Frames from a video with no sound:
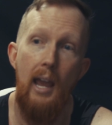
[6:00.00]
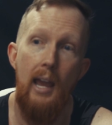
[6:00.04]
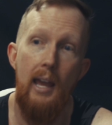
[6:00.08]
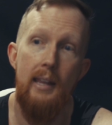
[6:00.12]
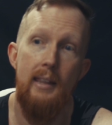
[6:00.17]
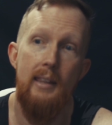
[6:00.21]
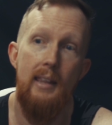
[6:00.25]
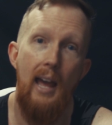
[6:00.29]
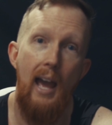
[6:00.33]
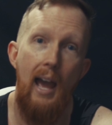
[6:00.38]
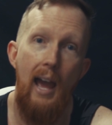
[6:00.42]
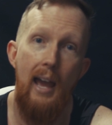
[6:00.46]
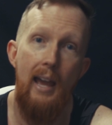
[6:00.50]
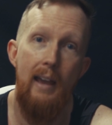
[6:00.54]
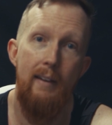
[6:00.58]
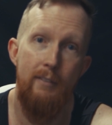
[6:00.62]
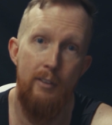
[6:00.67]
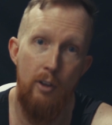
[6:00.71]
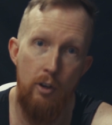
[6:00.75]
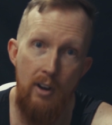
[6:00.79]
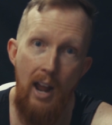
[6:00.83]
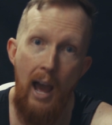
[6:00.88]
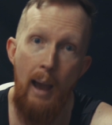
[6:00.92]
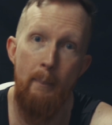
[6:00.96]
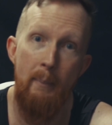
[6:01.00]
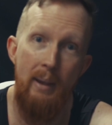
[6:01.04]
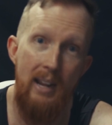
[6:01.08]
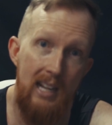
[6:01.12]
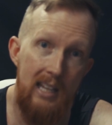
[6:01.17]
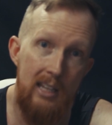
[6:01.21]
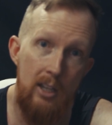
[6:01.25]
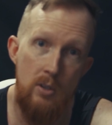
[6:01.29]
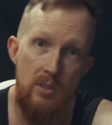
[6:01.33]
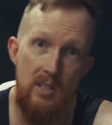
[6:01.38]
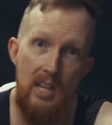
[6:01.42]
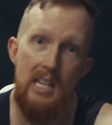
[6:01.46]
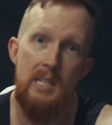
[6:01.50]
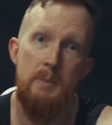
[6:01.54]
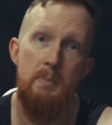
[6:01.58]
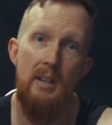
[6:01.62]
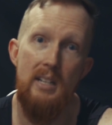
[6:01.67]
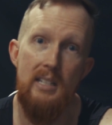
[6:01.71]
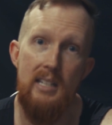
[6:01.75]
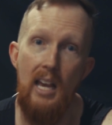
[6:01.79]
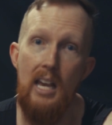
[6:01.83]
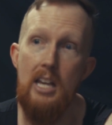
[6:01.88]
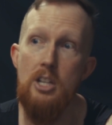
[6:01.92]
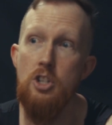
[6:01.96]
and that if they're not meeting those
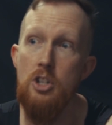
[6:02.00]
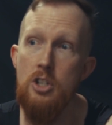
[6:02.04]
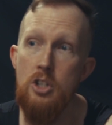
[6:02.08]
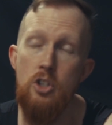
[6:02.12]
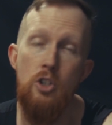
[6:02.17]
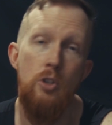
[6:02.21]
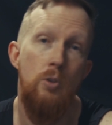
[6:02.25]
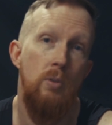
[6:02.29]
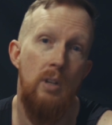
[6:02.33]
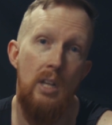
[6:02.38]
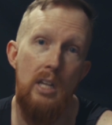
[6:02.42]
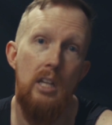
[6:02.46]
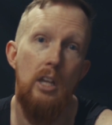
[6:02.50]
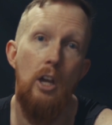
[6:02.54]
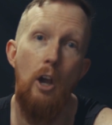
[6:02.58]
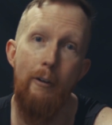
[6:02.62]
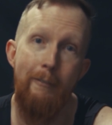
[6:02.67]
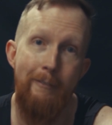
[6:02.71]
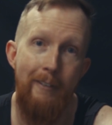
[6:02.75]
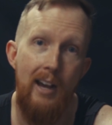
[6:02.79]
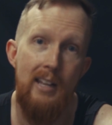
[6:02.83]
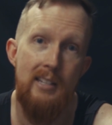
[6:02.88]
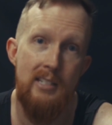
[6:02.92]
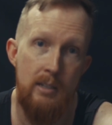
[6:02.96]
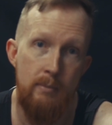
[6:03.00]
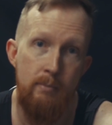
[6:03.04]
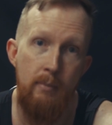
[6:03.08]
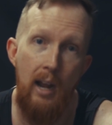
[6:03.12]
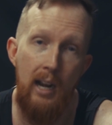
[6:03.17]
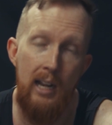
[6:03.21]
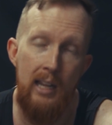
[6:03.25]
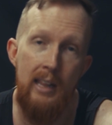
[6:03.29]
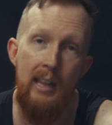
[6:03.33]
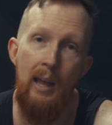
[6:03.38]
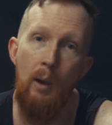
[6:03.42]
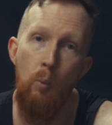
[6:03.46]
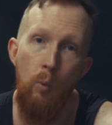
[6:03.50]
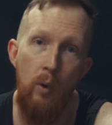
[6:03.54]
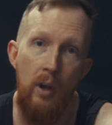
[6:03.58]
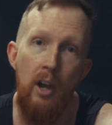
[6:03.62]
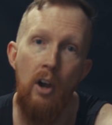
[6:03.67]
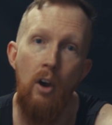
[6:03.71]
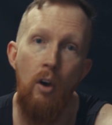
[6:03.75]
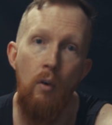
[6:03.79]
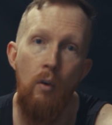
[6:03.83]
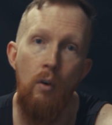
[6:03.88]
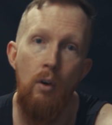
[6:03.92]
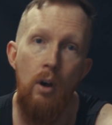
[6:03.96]
expectations, you need to go find somebody that
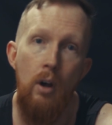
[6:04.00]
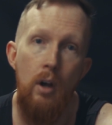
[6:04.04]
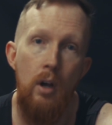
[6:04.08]
will.